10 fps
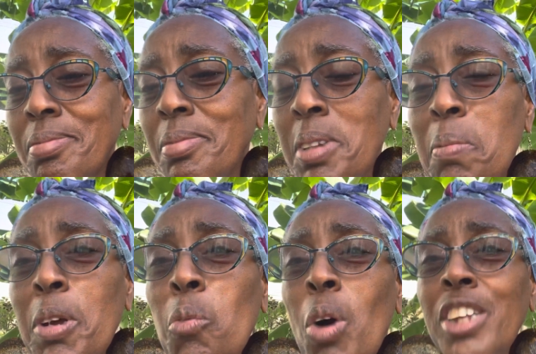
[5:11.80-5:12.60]
I've
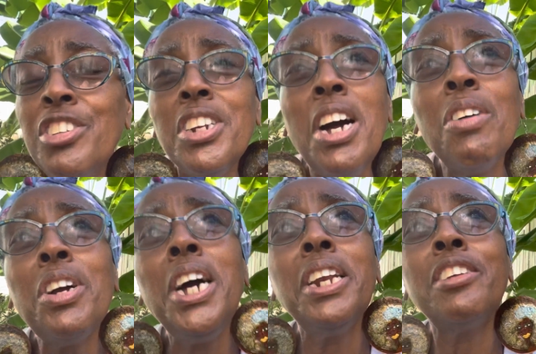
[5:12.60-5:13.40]
been watching all
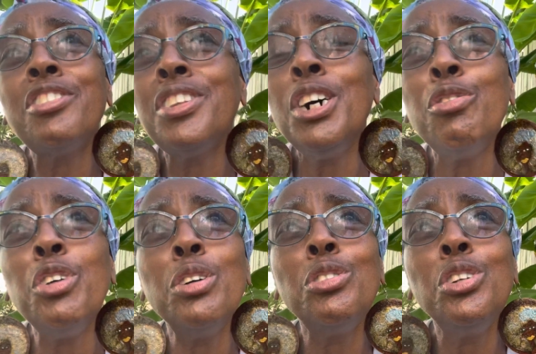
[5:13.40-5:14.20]
kind of stuff
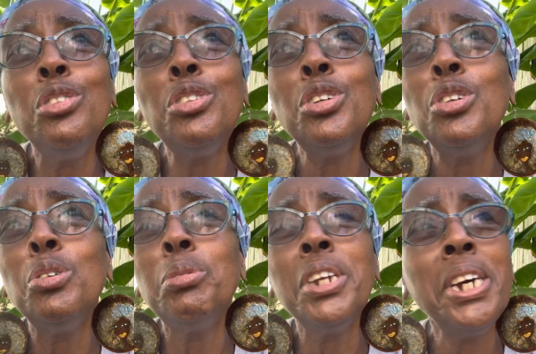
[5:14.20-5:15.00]
on YouTube
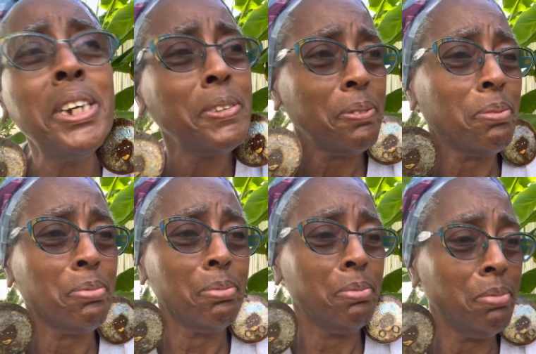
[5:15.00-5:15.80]
today.
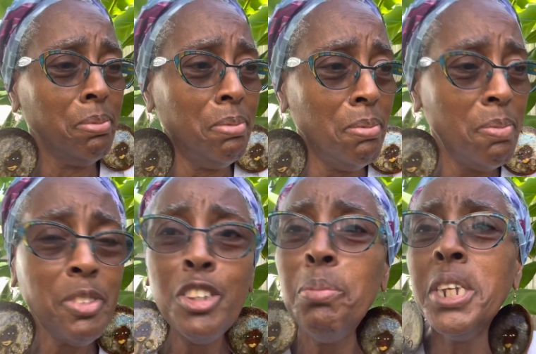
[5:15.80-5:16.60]
Mm
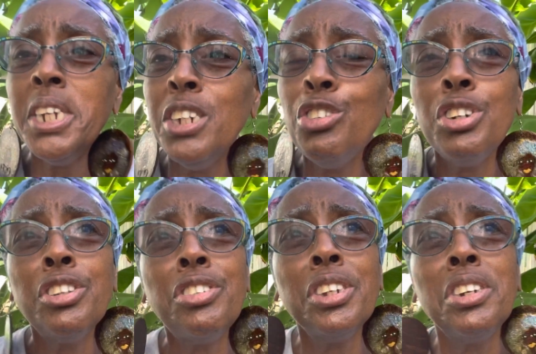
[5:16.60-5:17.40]
it's been
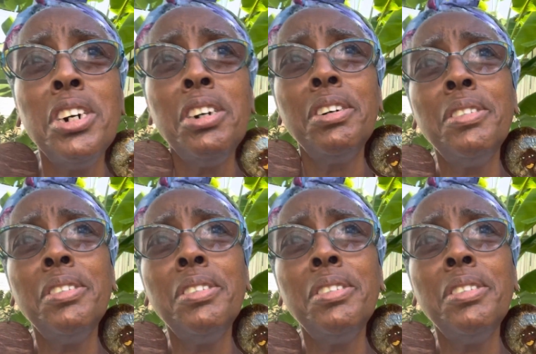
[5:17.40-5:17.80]
interesting, y'all.